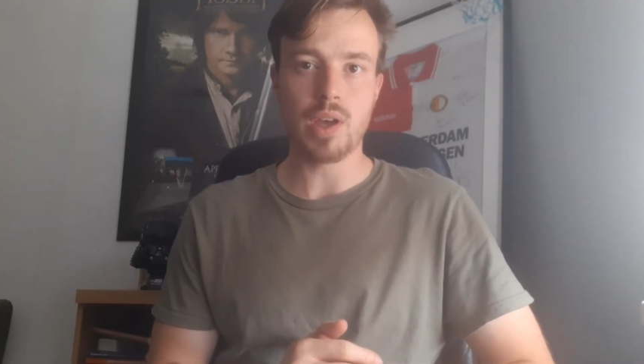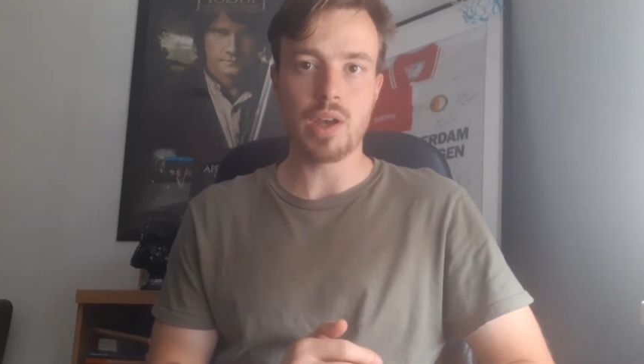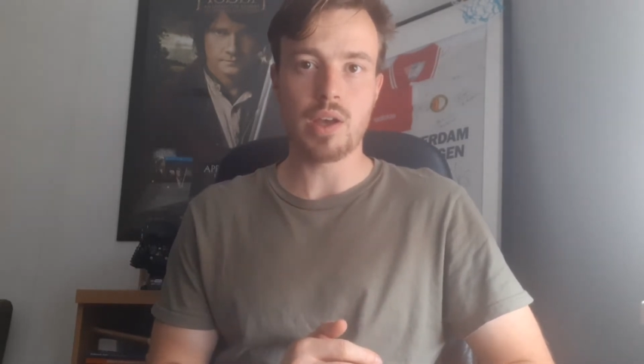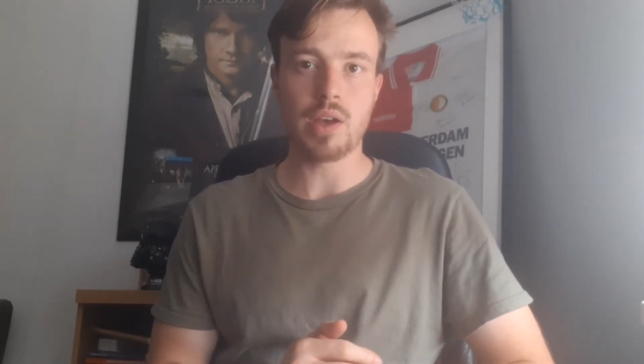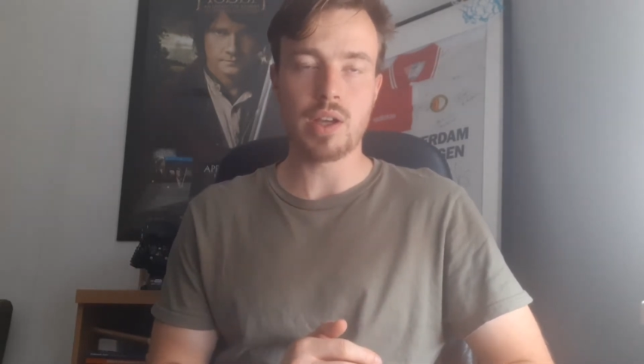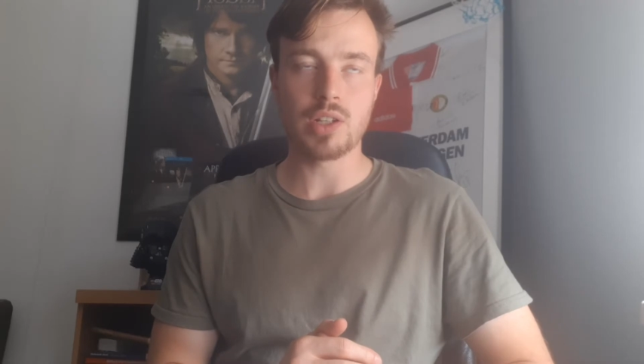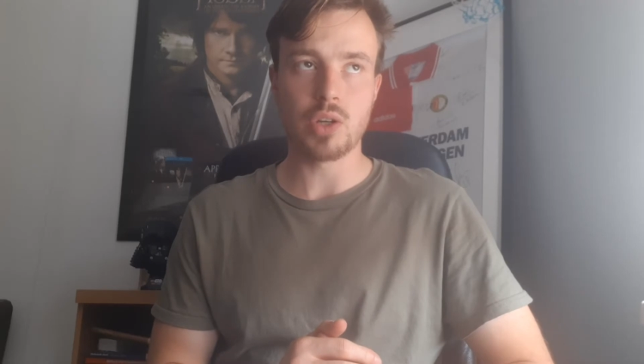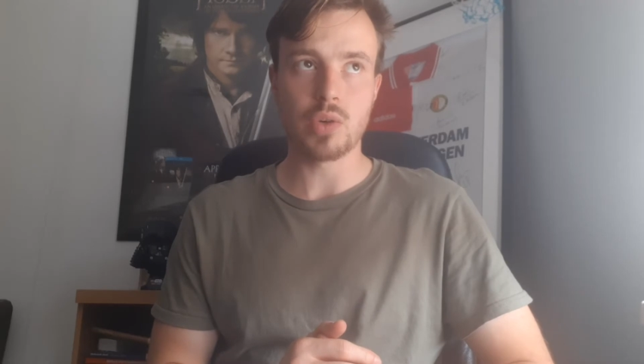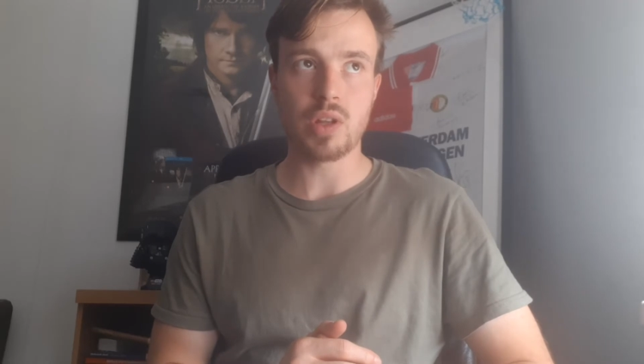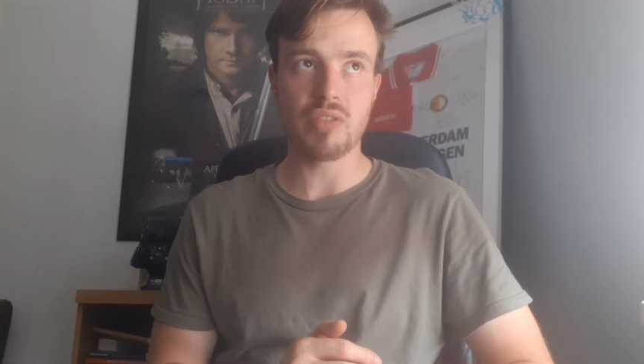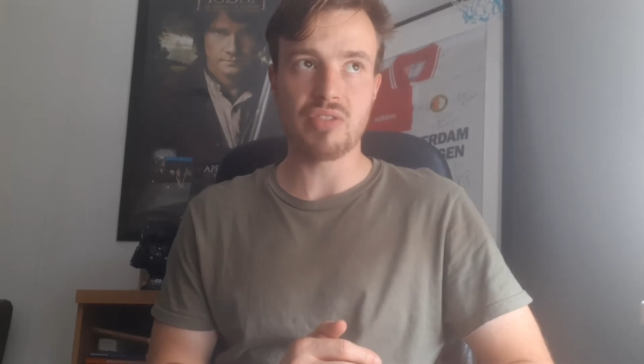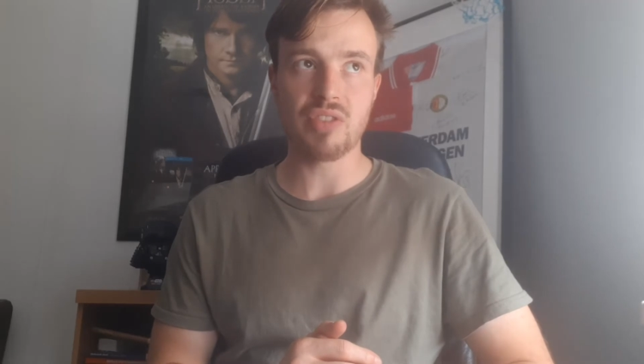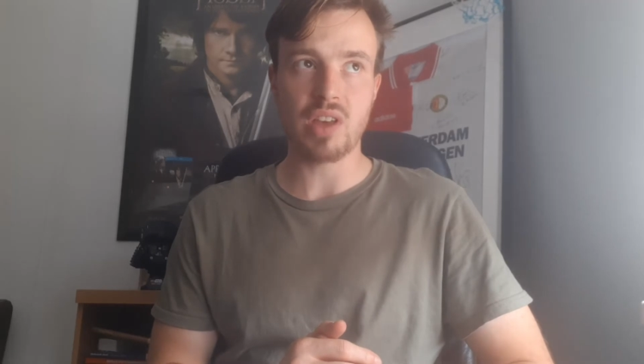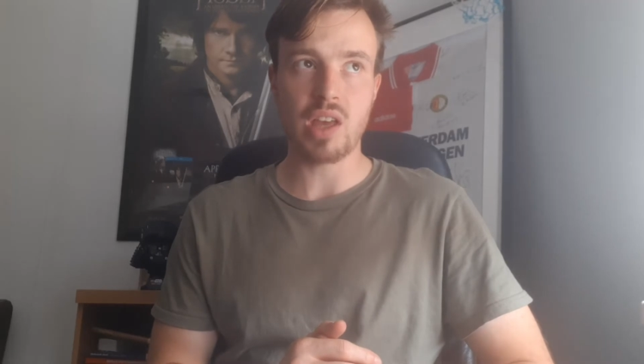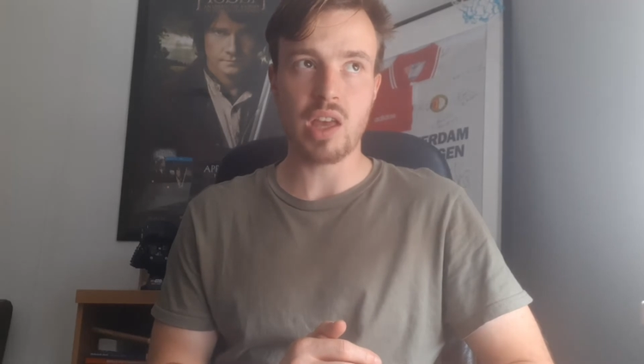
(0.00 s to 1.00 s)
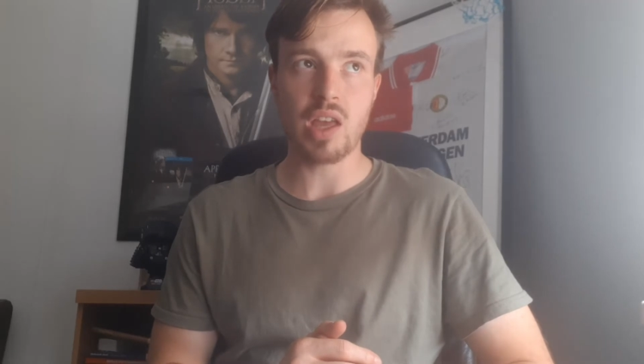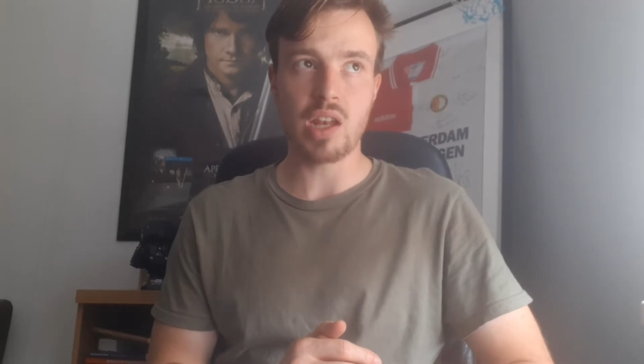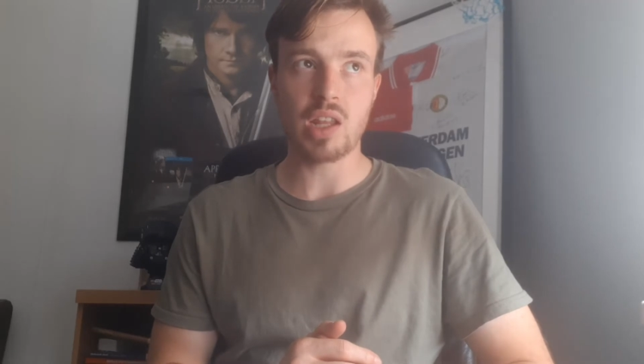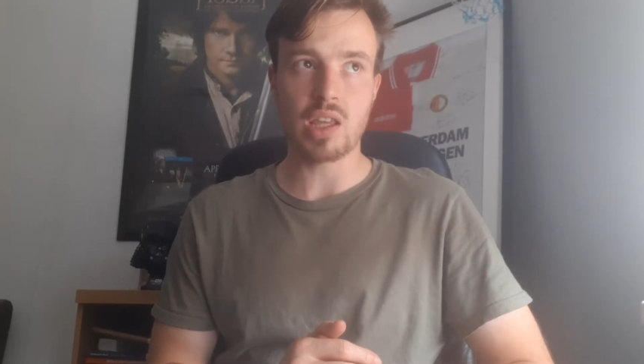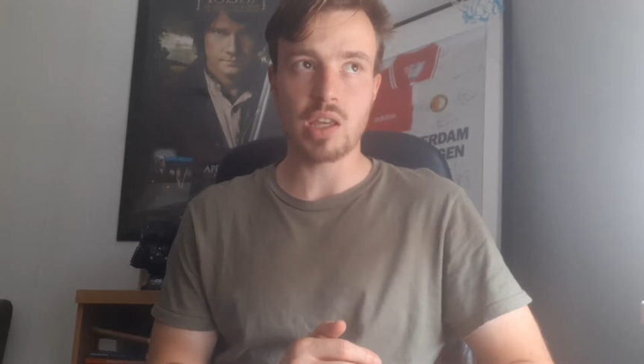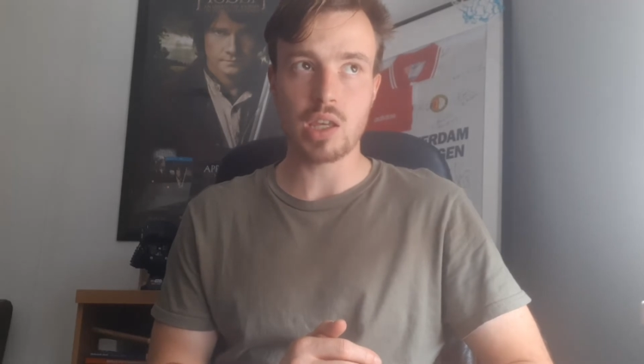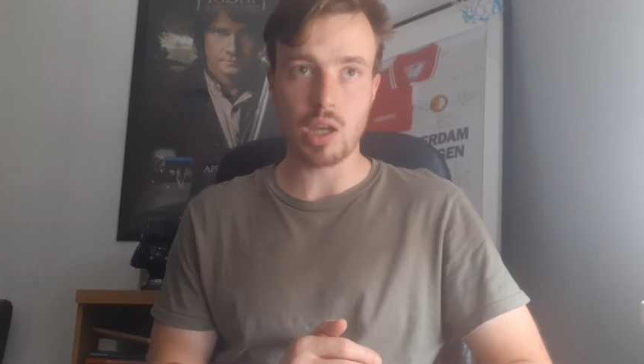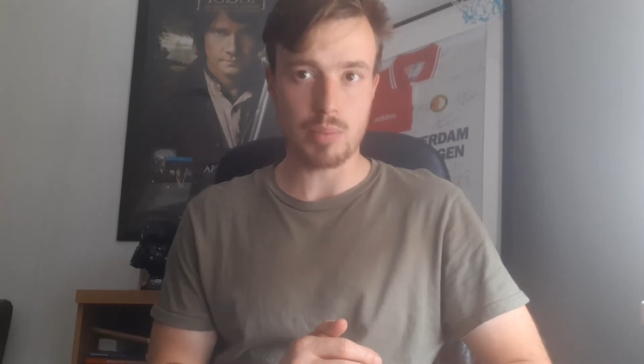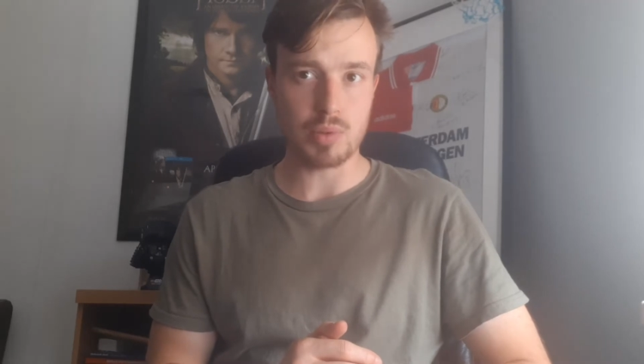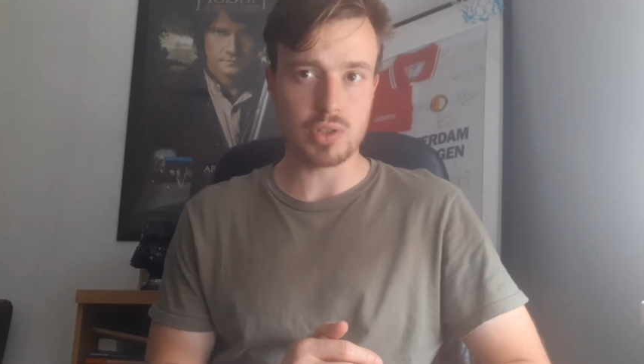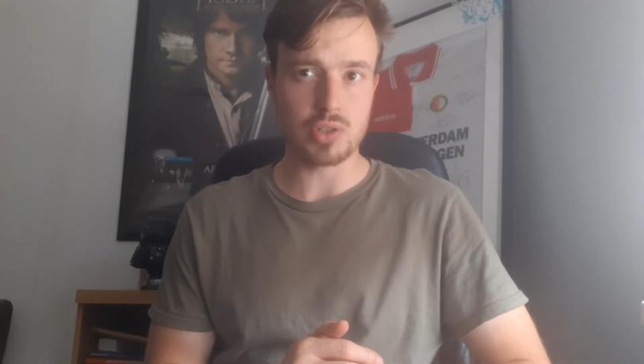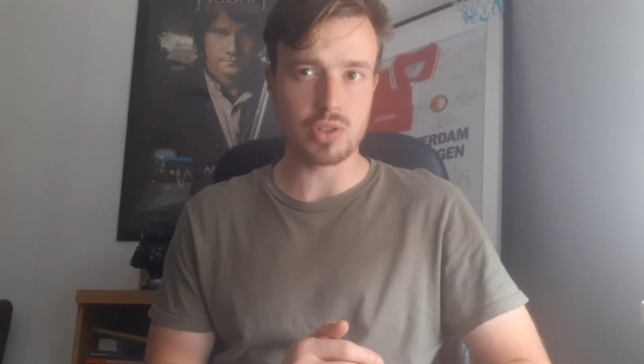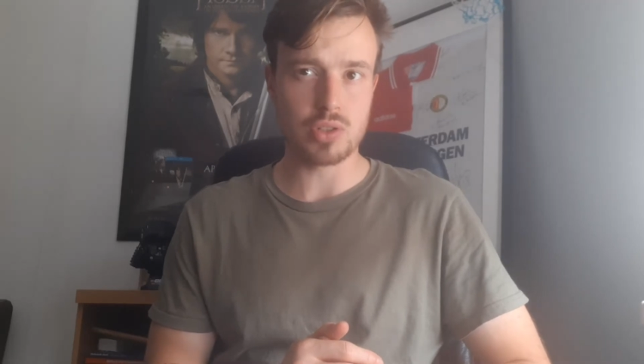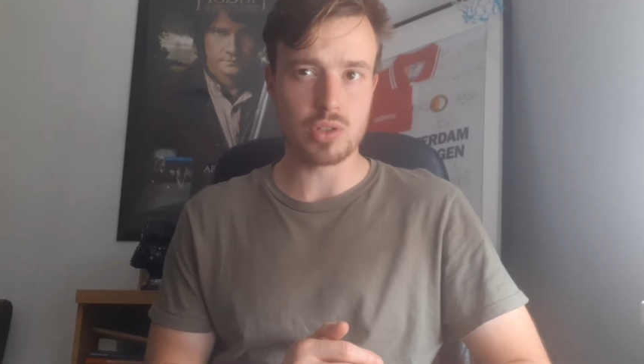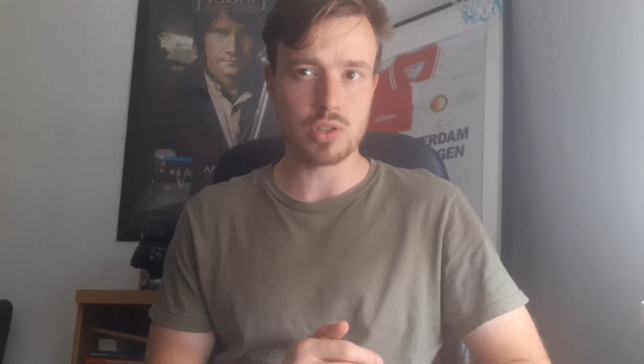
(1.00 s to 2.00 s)
I don't have any Kappa
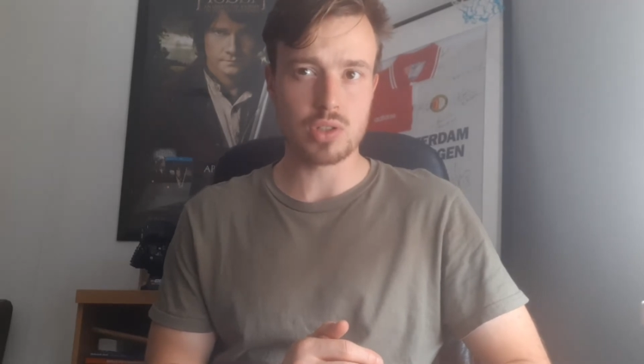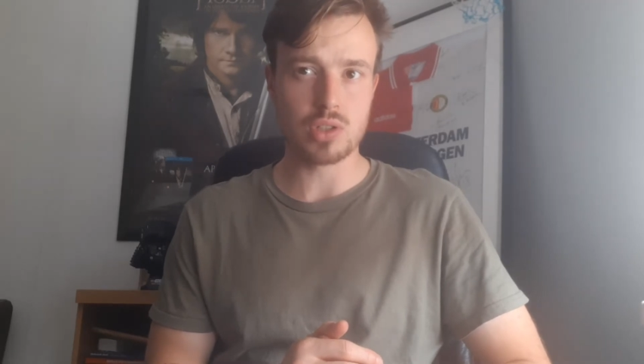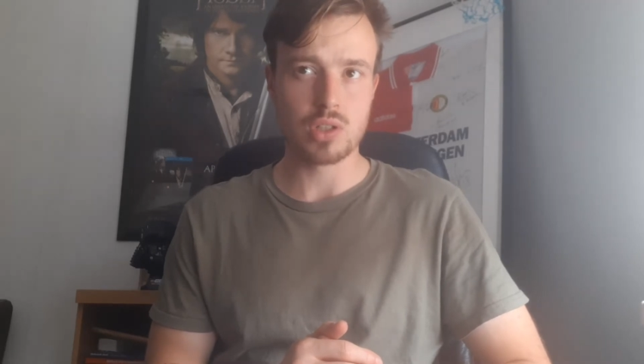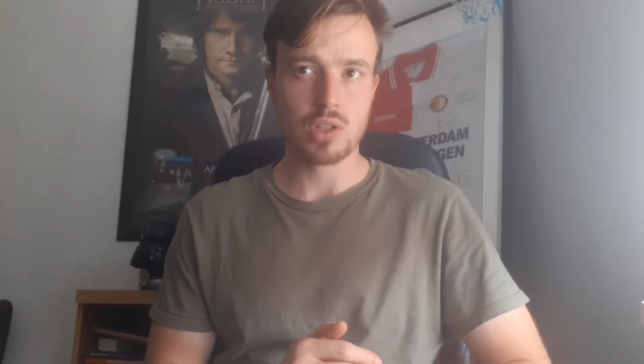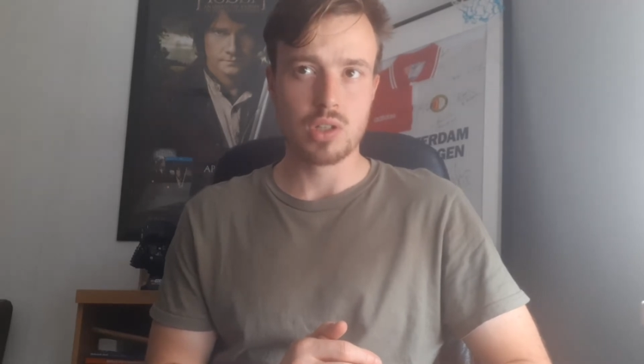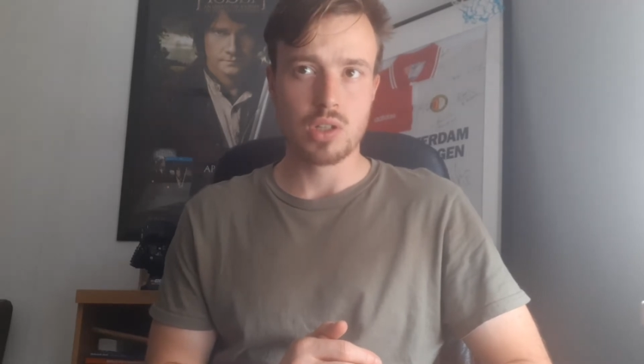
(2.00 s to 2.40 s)
shirts